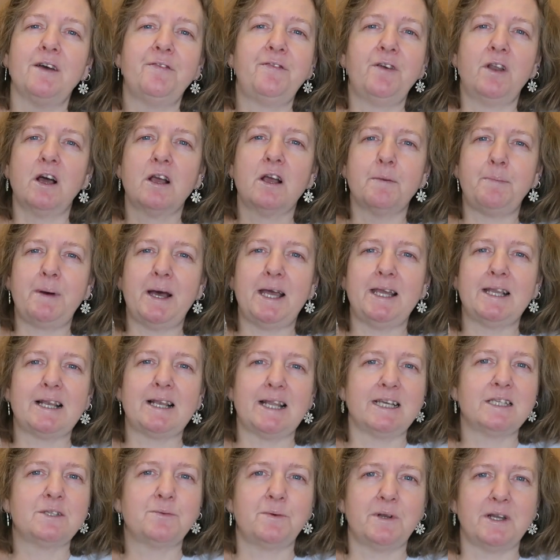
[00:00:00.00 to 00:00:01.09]
feel like I paid
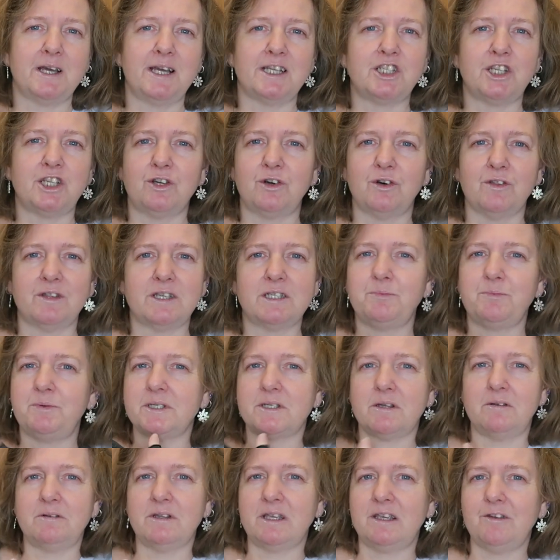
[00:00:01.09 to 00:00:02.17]
less when I actually got this, but
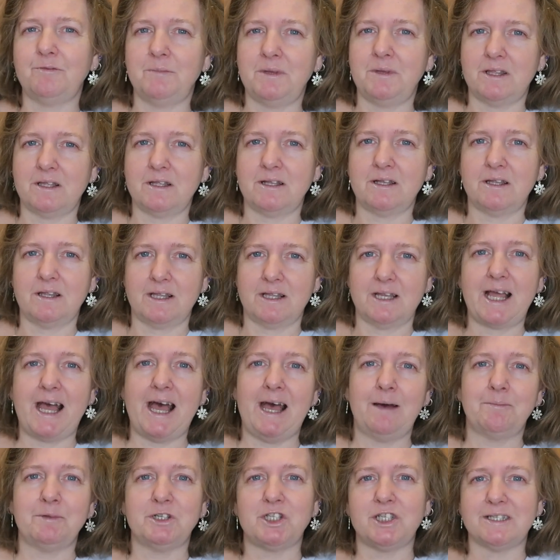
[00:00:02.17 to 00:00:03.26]
it's only given me the
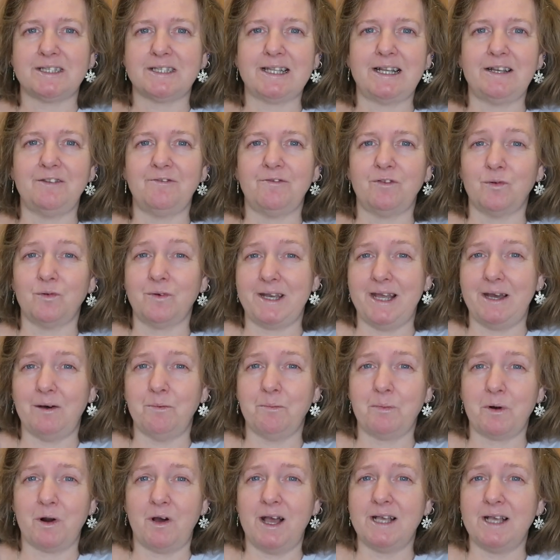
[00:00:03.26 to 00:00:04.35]
how much it's selling for
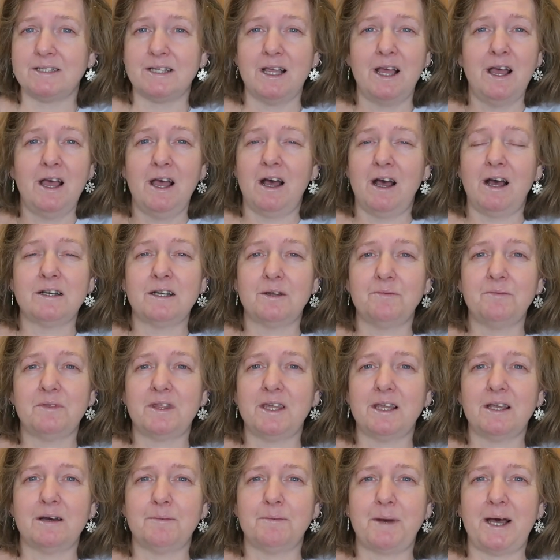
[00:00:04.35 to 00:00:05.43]
now price. I don't
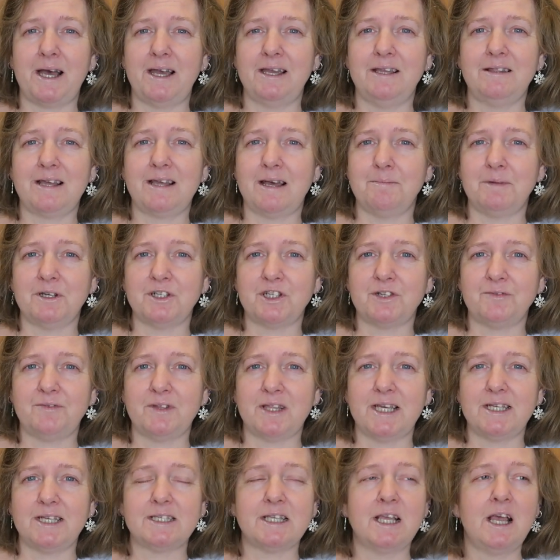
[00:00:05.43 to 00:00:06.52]
think I paid that much for
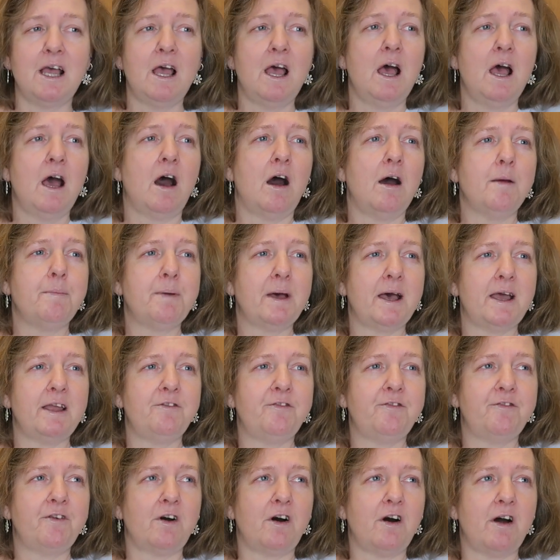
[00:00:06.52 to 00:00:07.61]
this. I
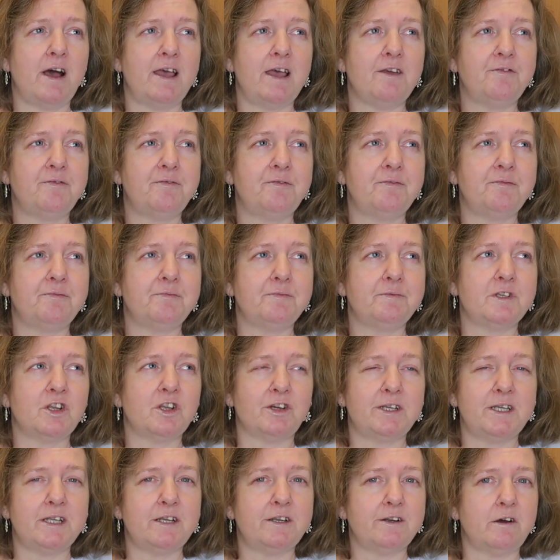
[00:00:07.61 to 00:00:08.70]
paid
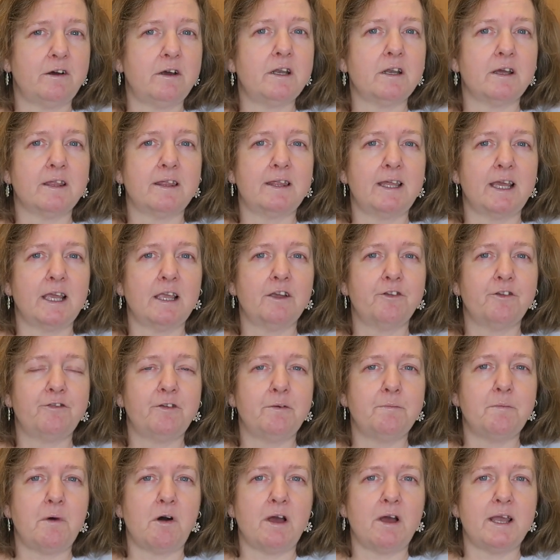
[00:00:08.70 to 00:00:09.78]
£5.99, I think,
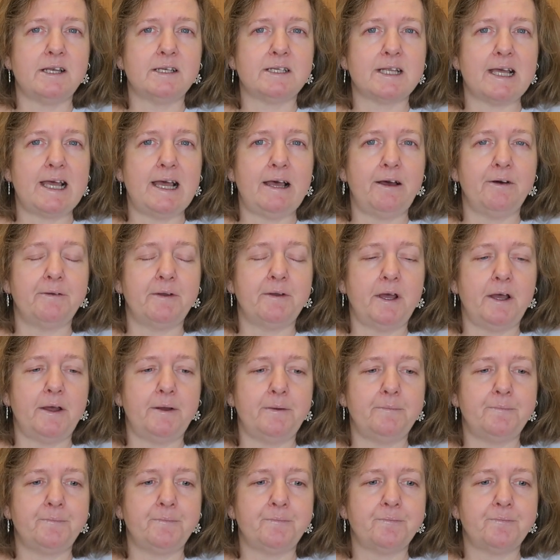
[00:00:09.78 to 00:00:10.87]
for mine
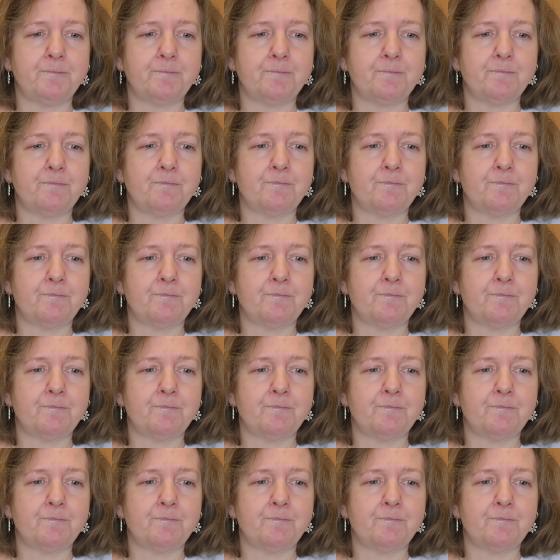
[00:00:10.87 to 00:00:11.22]
down